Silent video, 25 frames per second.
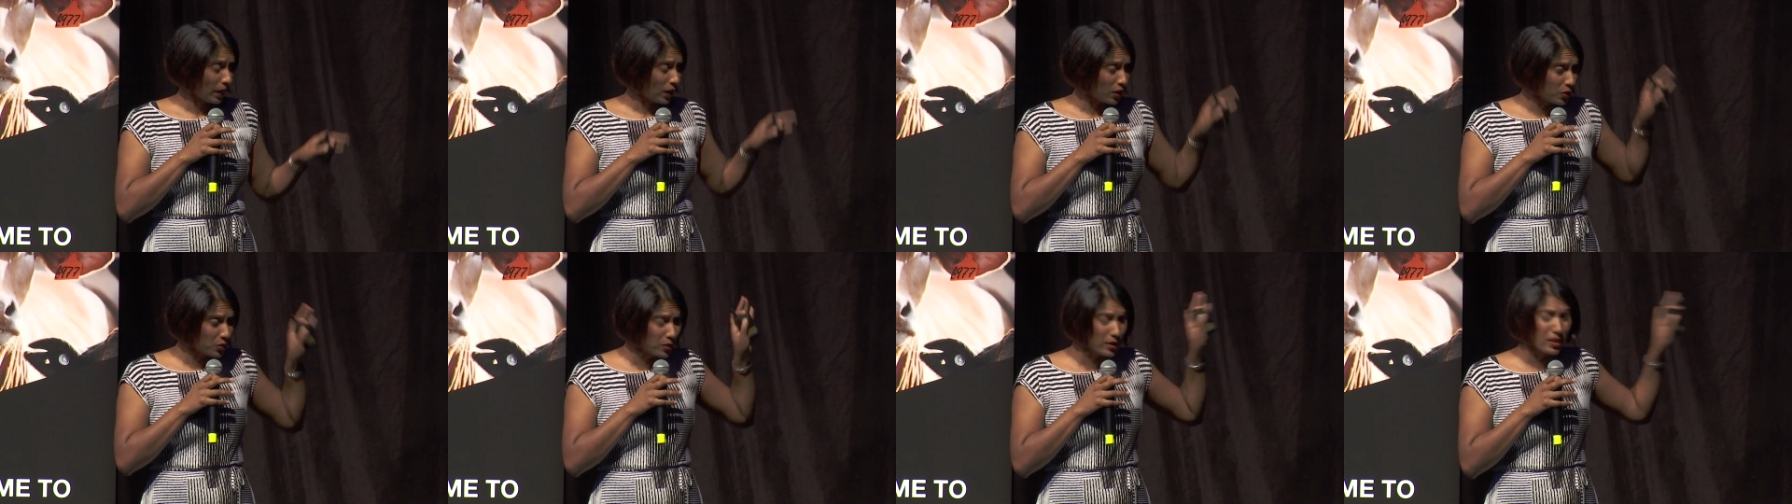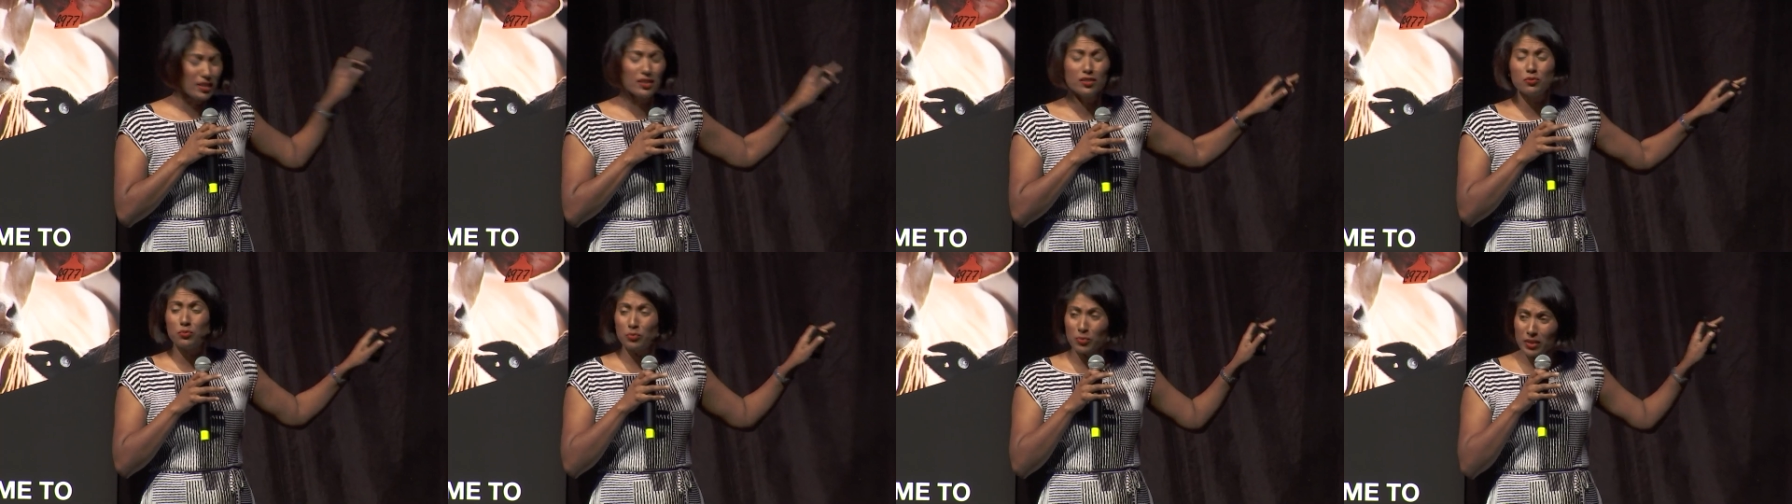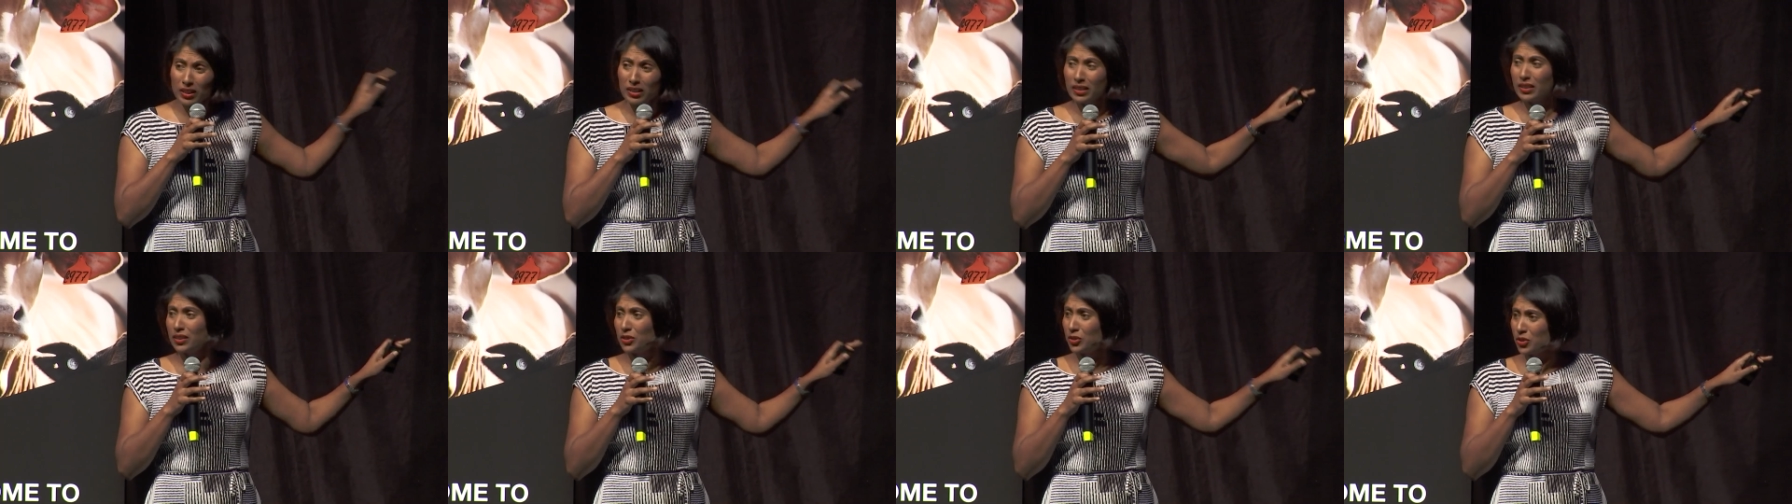So it is
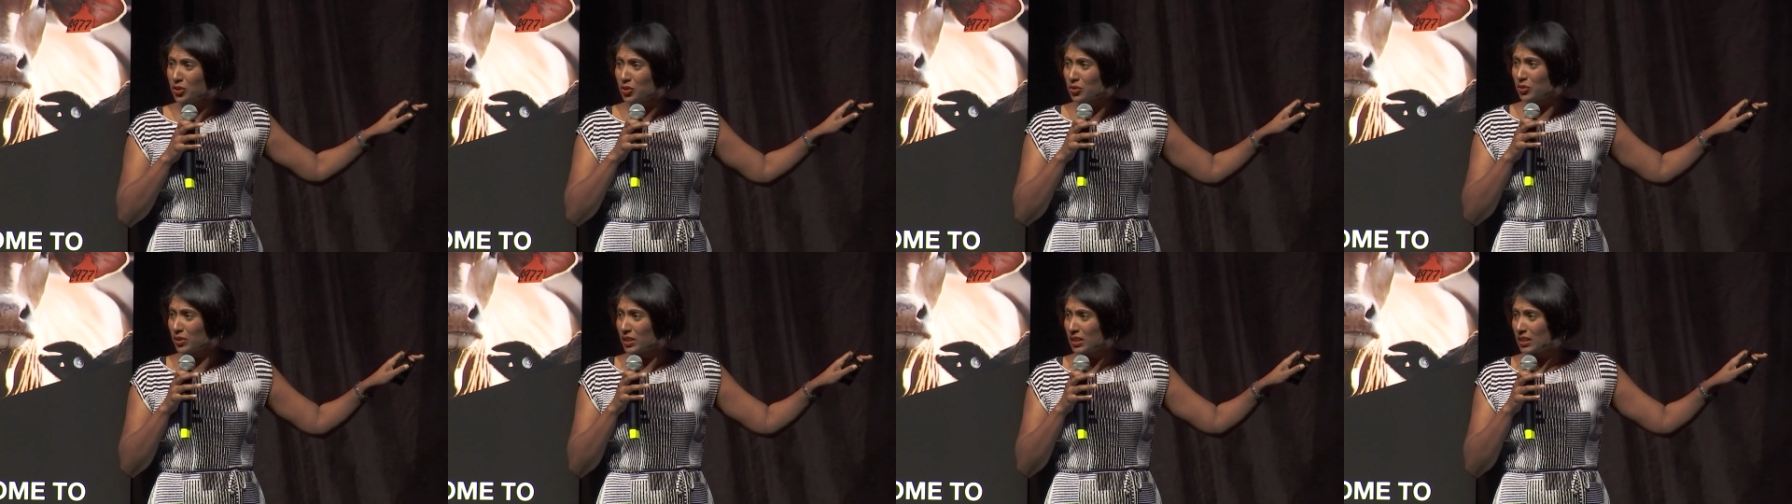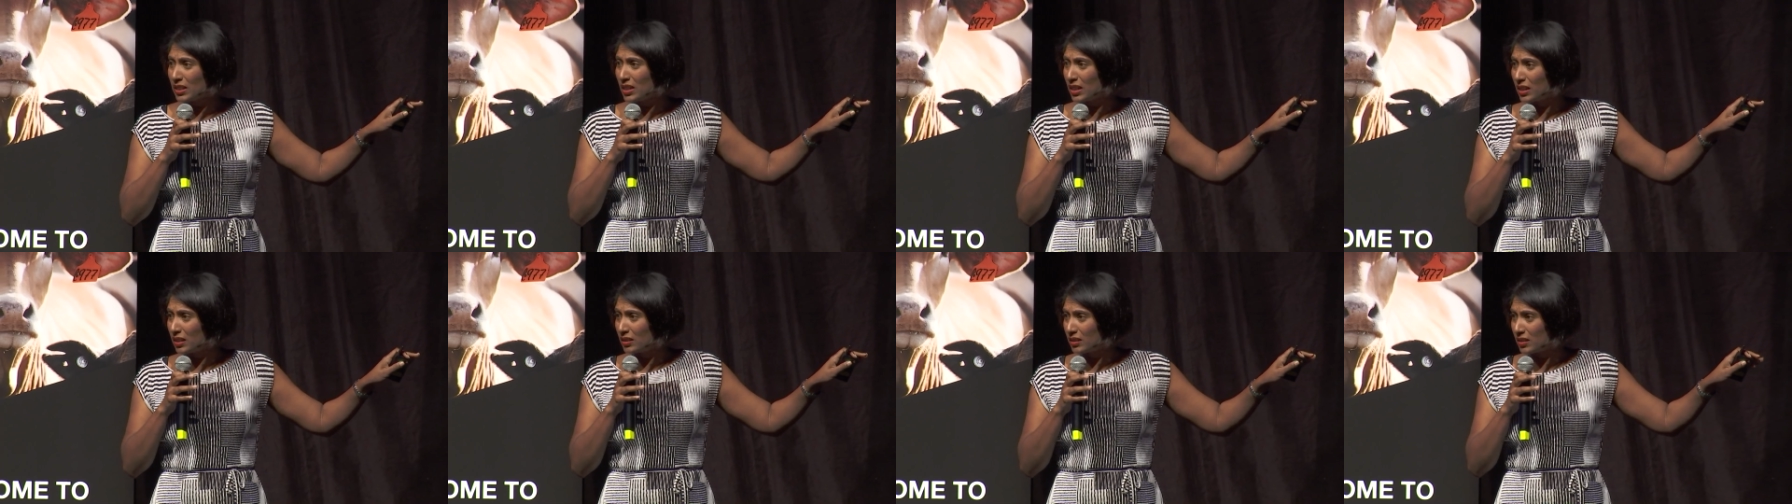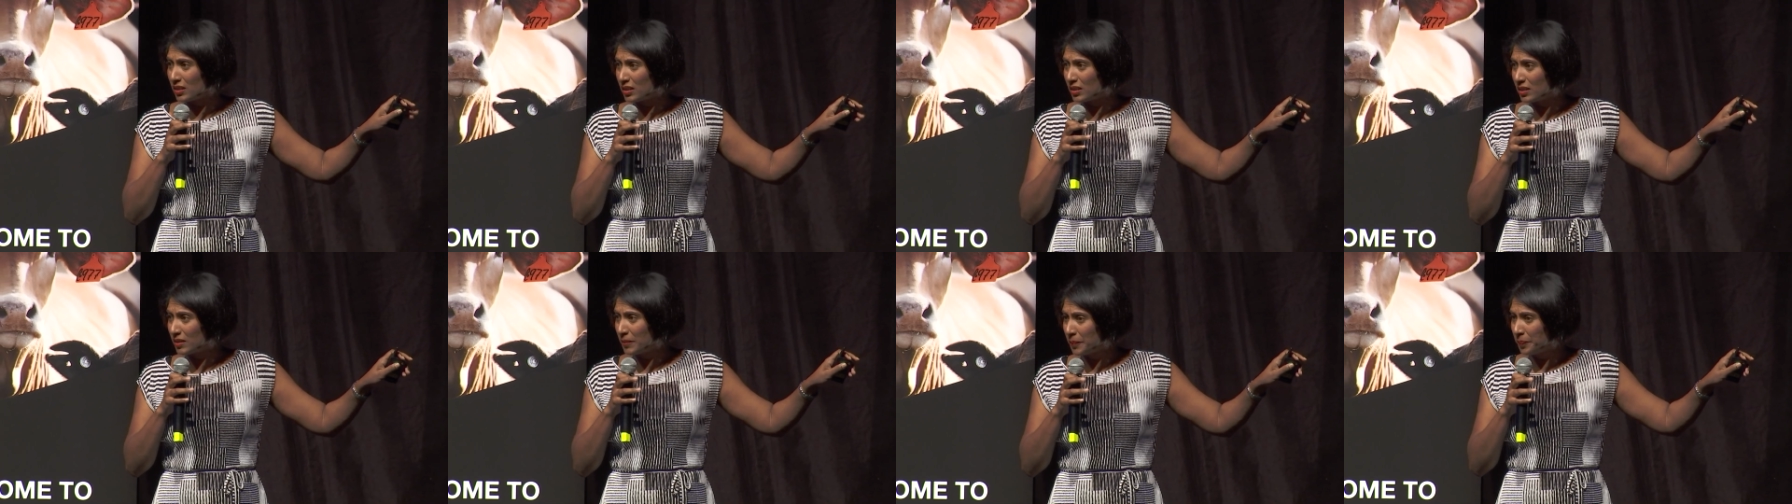really nutrient
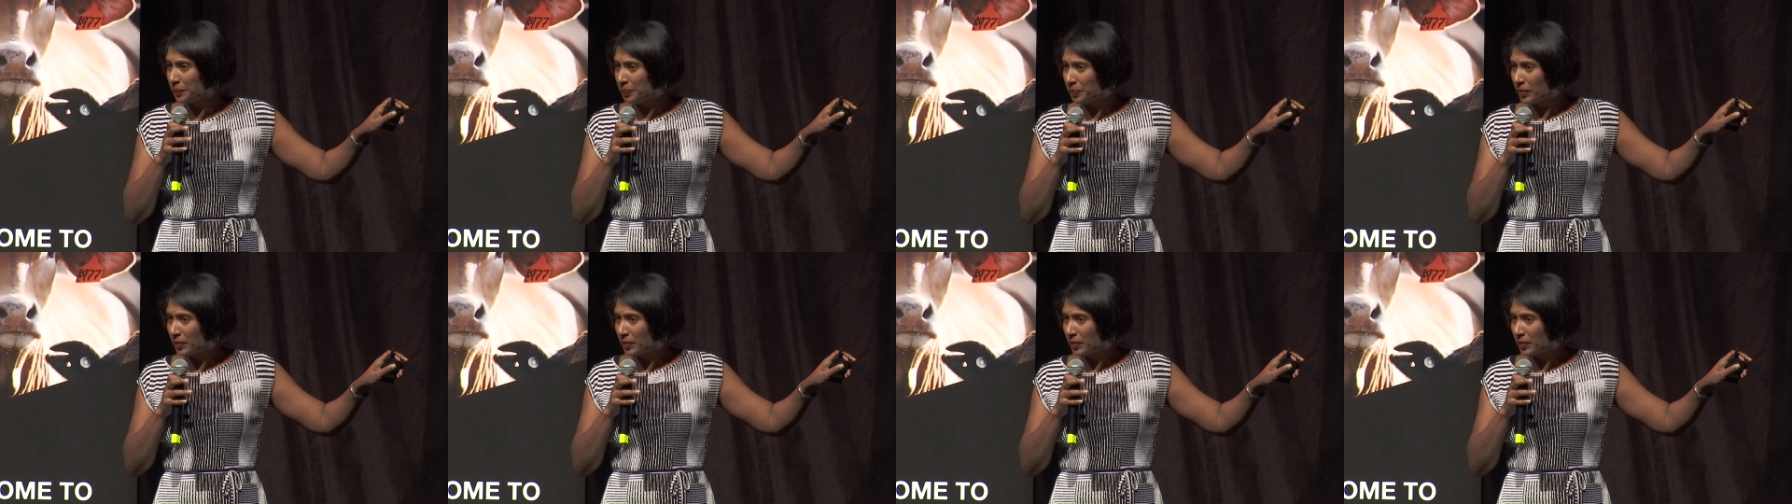dense.